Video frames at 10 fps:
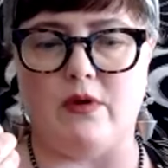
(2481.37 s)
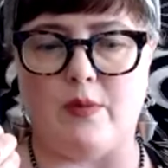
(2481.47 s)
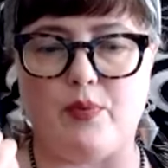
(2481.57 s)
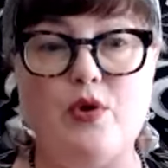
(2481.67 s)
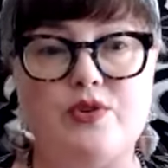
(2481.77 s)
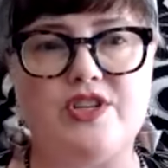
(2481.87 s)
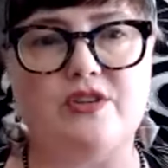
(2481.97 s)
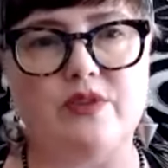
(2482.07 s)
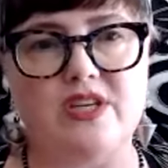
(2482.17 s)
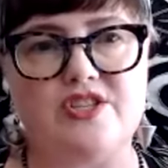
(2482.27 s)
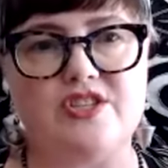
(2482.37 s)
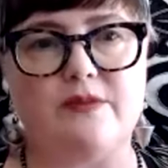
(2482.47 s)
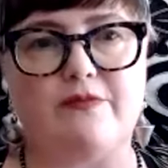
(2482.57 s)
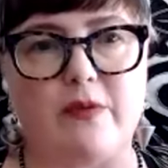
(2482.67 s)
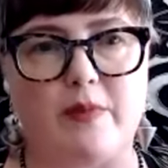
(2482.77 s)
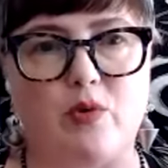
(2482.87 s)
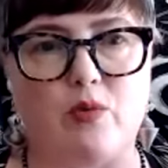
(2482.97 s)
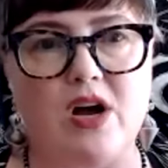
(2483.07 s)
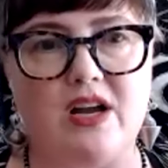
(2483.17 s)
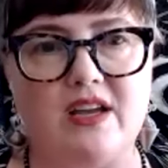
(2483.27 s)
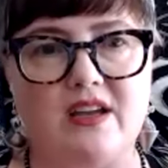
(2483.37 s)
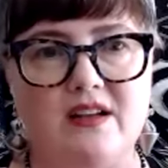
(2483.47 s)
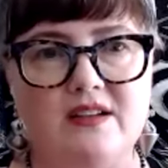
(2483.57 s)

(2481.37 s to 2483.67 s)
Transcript: approaching the relationship from an erotic